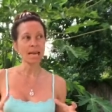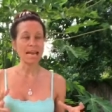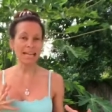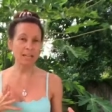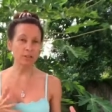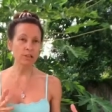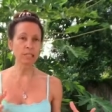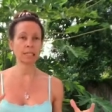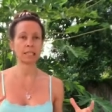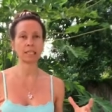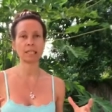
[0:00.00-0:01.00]

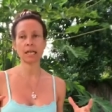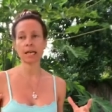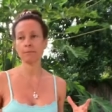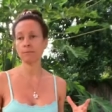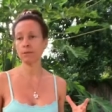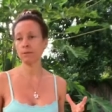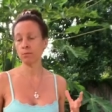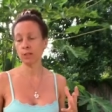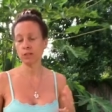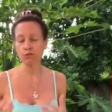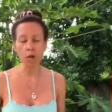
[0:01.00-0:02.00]
angry, I'm
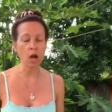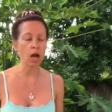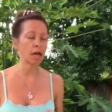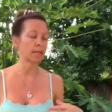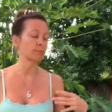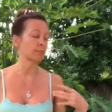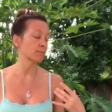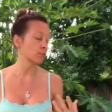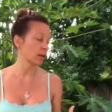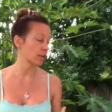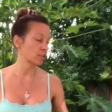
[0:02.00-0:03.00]
withdrawn, I'm
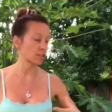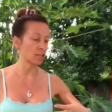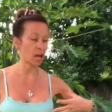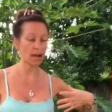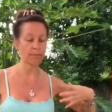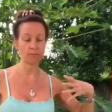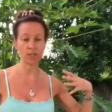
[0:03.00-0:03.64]
depressed, I'm